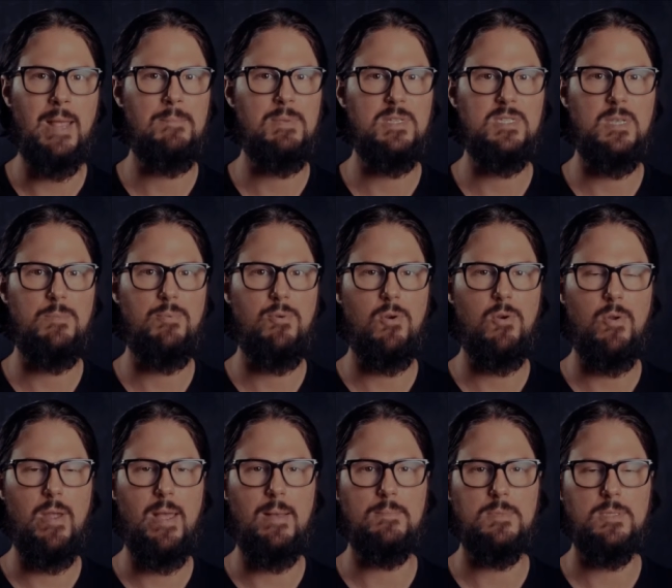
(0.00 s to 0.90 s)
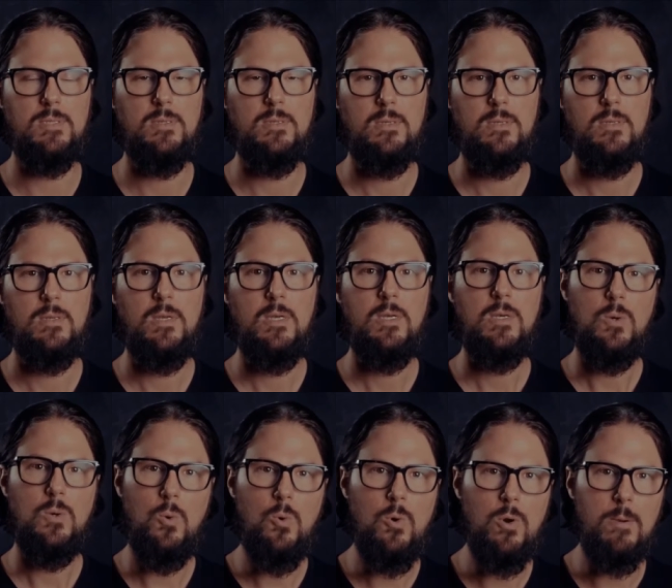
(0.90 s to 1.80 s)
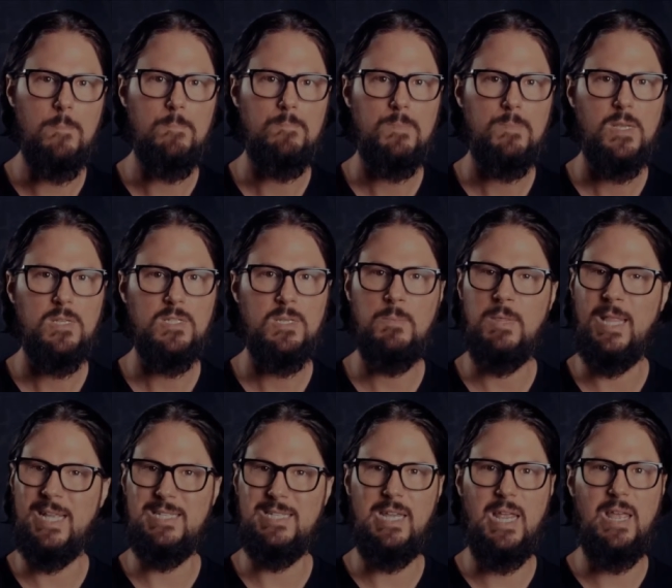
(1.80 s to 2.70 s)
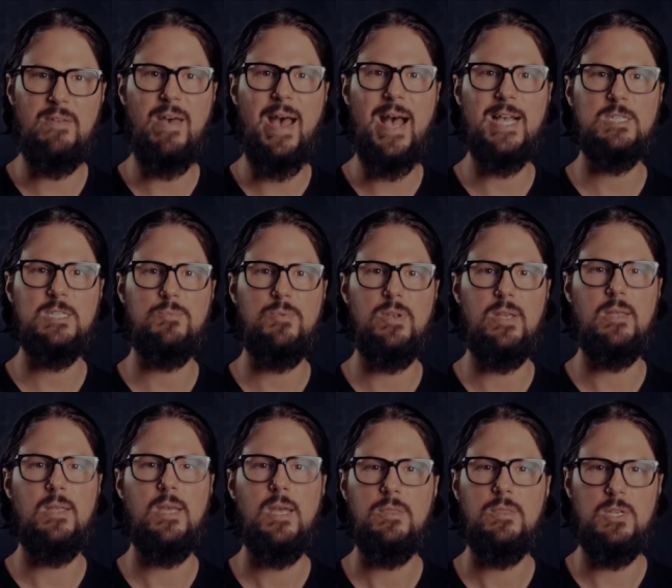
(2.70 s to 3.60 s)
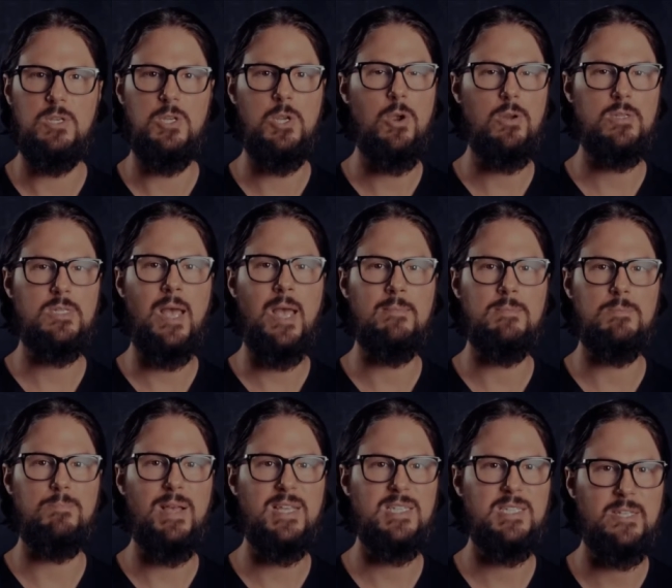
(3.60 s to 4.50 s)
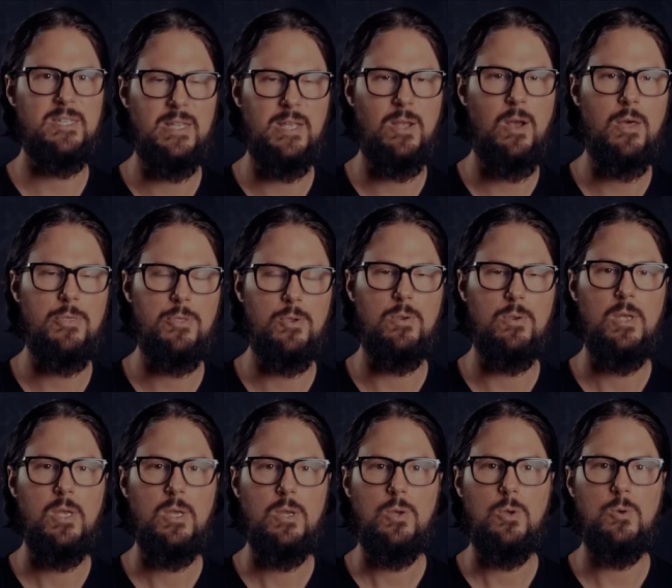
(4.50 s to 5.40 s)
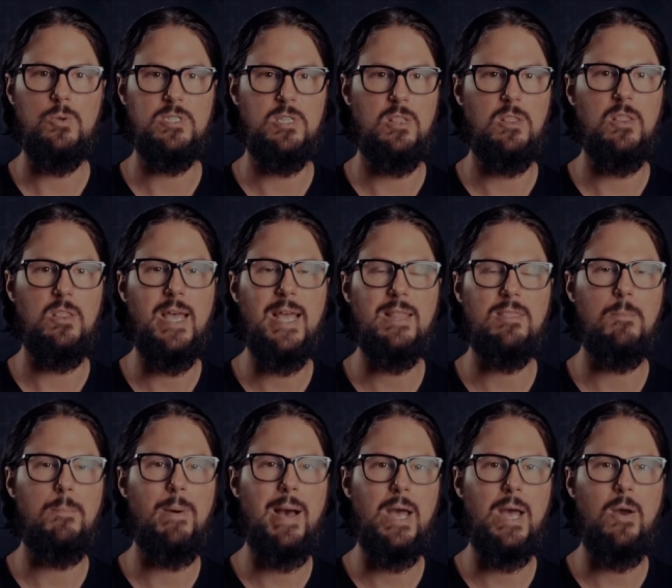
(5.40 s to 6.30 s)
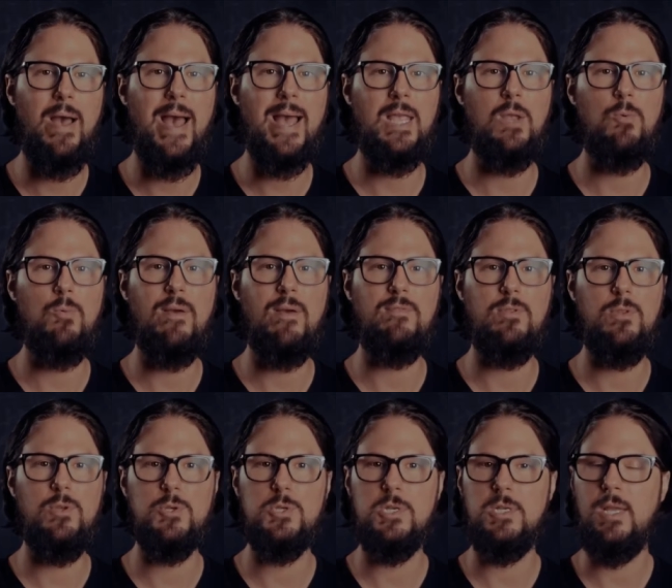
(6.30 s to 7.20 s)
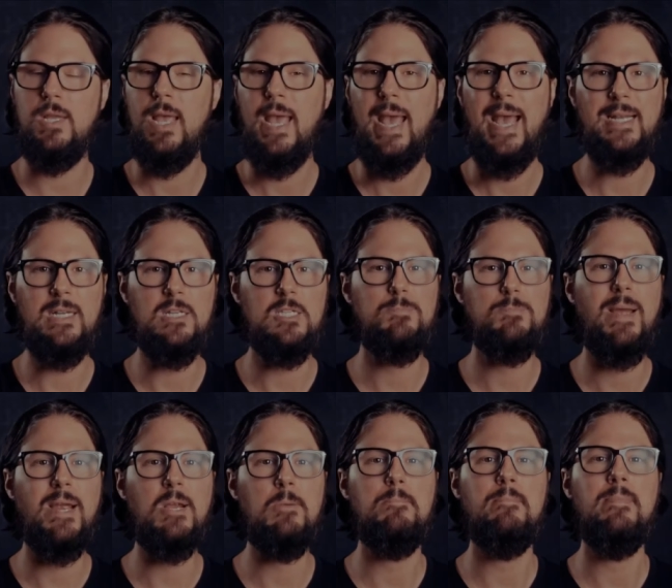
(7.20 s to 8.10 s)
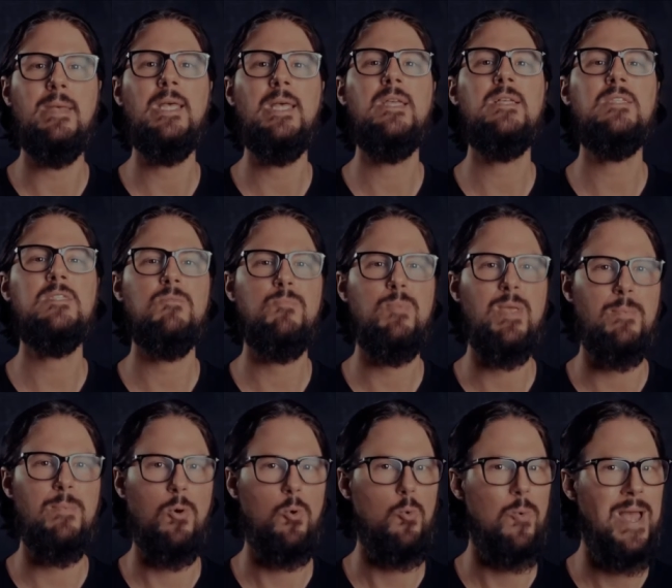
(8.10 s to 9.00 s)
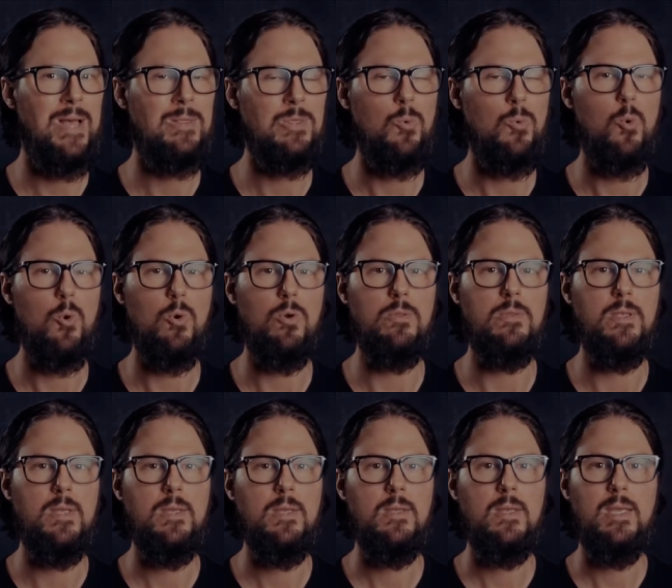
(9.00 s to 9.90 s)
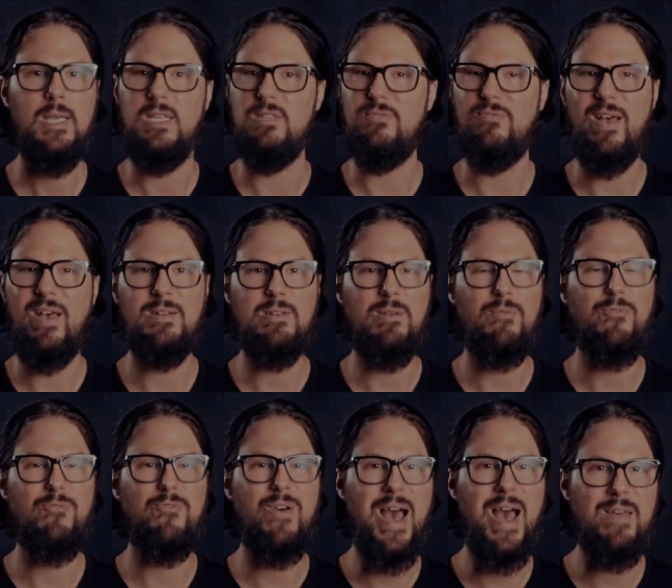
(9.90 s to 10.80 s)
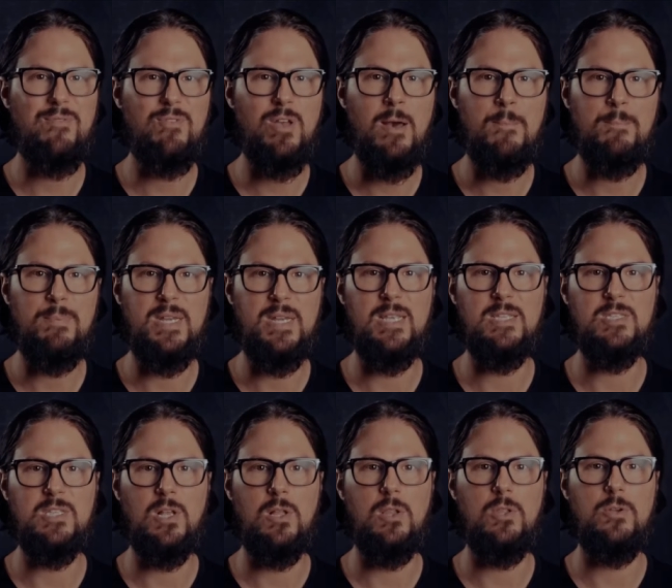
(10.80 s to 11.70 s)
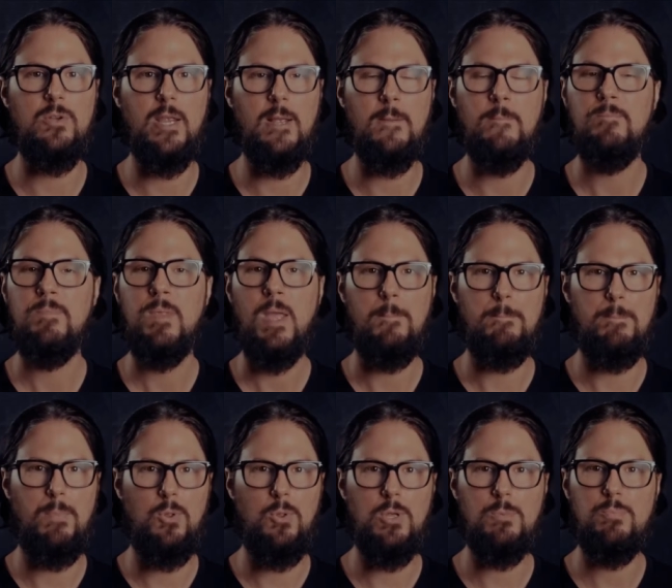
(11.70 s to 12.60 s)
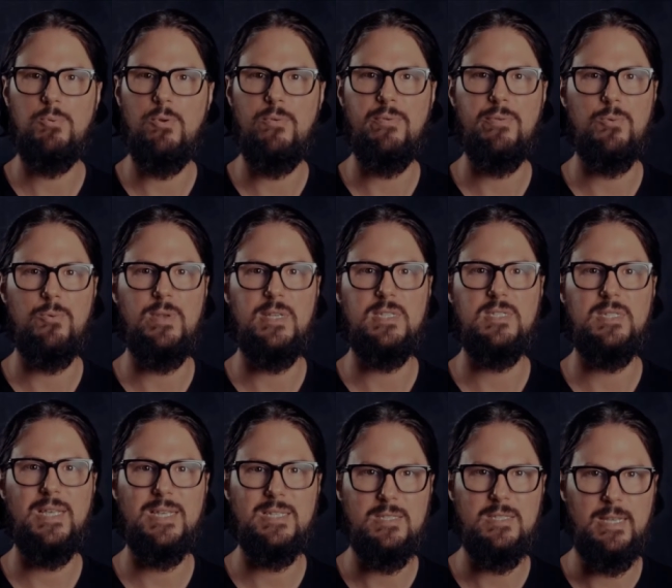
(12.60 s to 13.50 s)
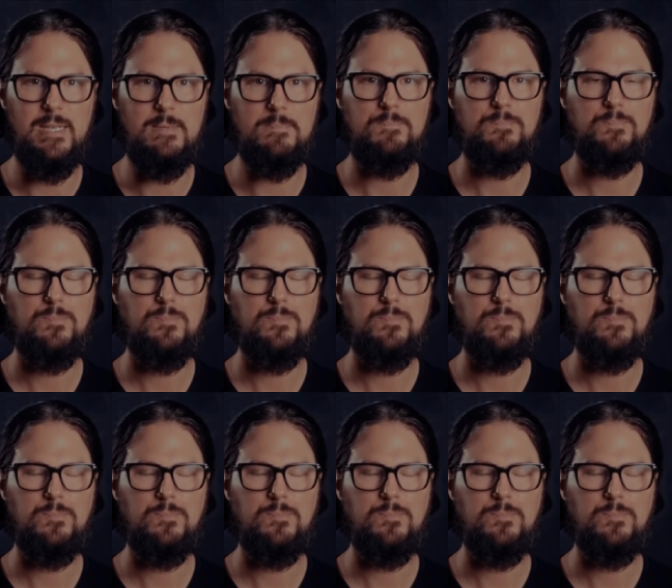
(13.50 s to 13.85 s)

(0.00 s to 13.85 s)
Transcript: NBC programs. Or someone like Dave Asprey, the New York Times bestselling author who has led the biohacking revolution and inspired millions of people around the world. He's founded five companies, including Bulletproof 360.